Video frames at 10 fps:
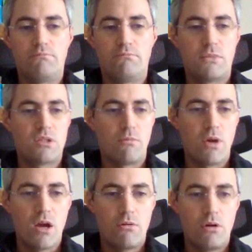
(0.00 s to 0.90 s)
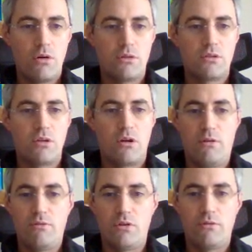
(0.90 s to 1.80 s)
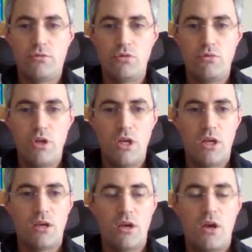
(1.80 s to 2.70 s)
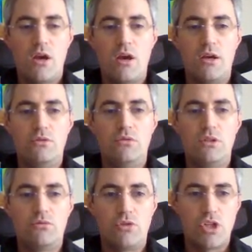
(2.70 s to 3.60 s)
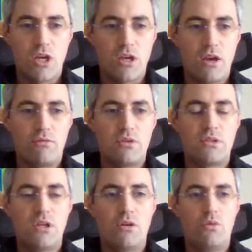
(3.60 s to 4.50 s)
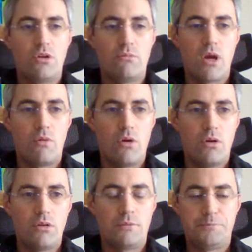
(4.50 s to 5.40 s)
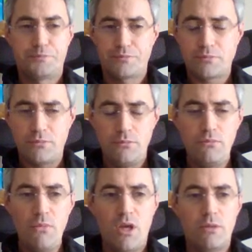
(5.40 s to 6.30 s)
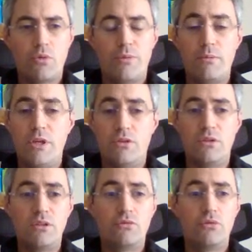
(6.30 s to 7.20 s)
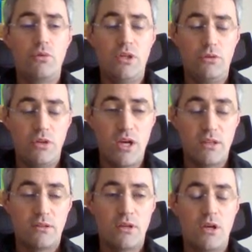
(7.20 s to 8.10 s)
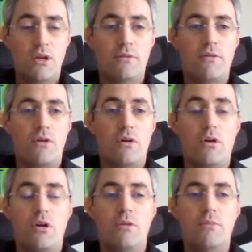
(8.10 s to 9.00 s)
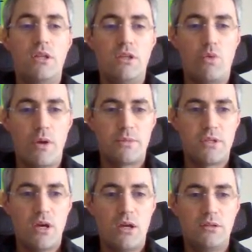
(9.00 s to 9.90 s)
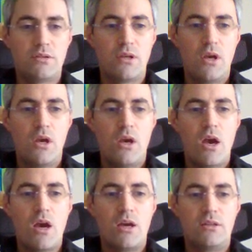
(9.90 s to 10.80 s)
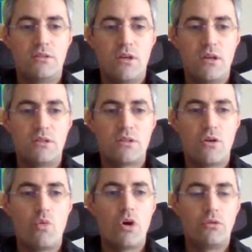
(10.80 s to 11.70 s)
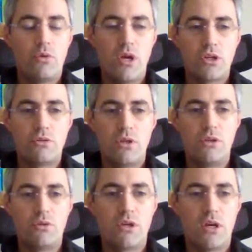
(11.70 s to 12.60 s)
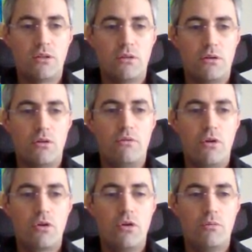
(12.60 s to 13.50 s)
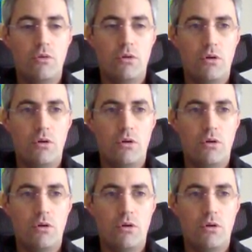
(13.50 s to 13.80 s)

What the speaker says: some hours, even a full week, and you need to check everything one by one, and probably you need to redo that for many websites. And there is one way actually you can overcome